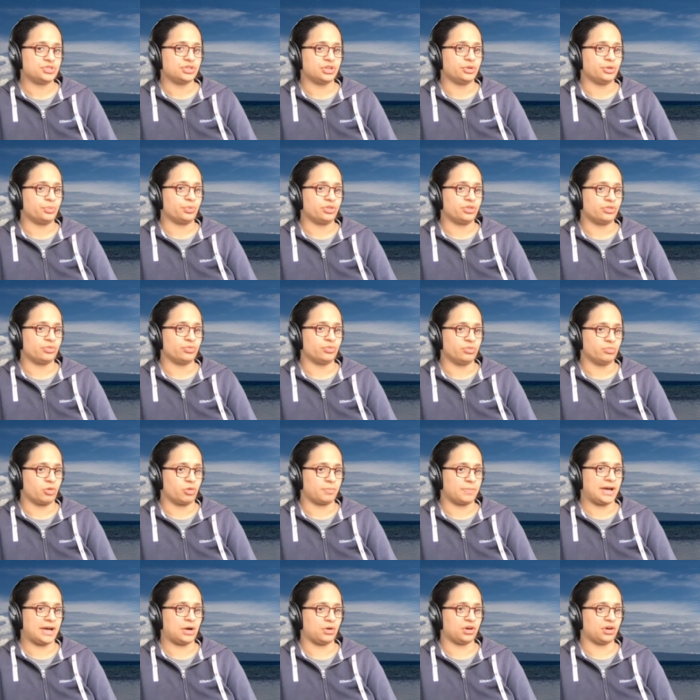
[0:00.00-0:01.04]
You know, with, with more
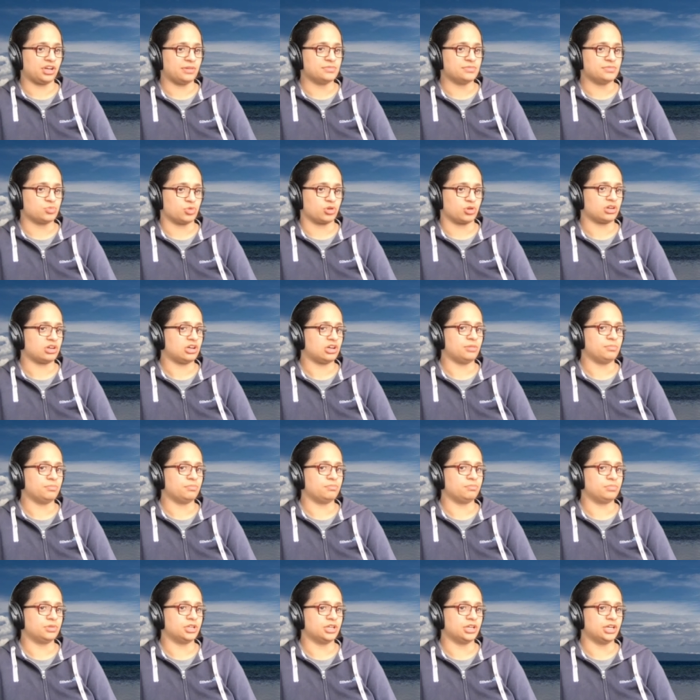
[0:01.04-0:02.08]
power comes more com
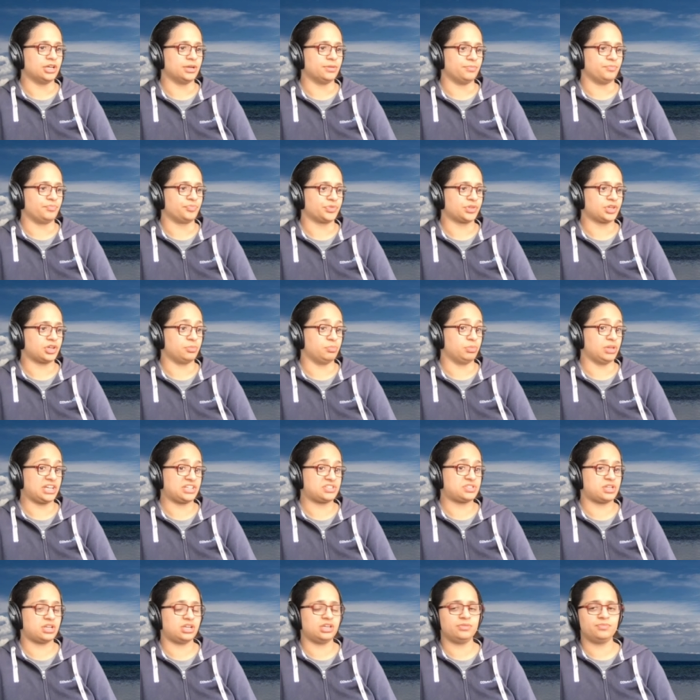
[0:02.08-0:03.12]
um,
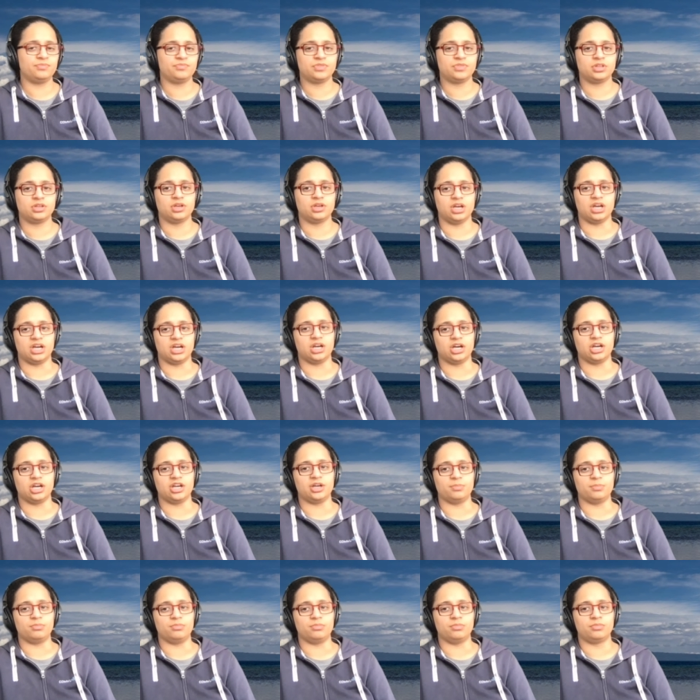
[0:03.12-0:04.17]
complexity.
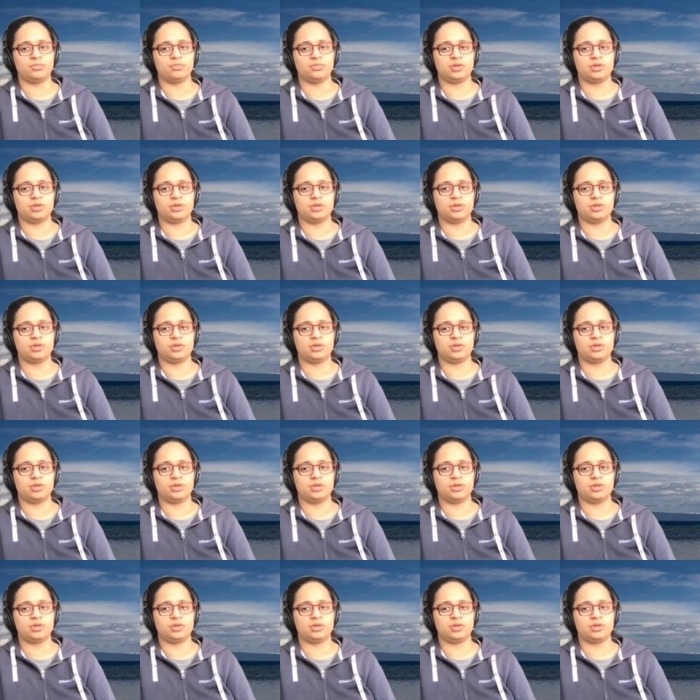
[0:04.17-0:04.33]
Um,